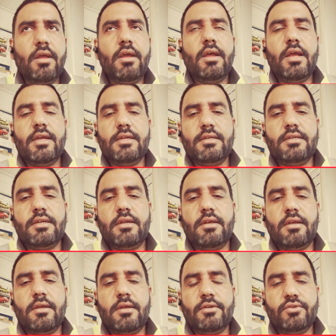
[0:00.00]
and
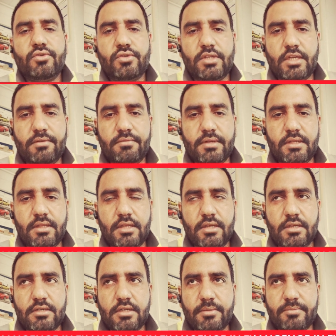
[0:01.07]
you stick with
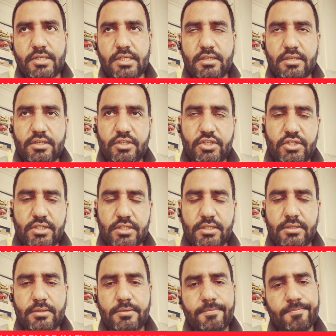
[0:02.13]
the terms and
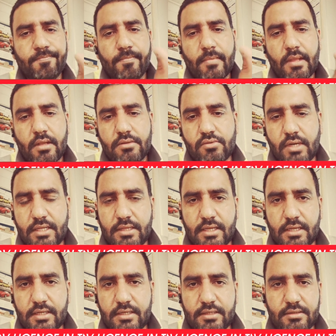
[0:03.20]
conditions. So I
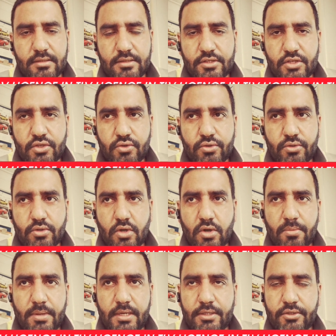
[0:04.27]
think it is a secure
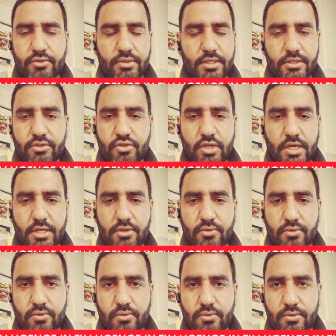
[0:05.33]
job and you can enjoy
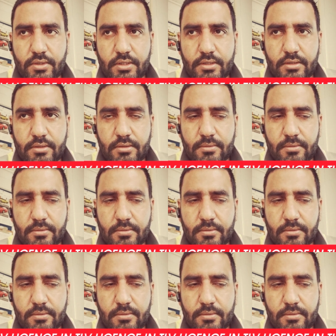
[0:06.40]
your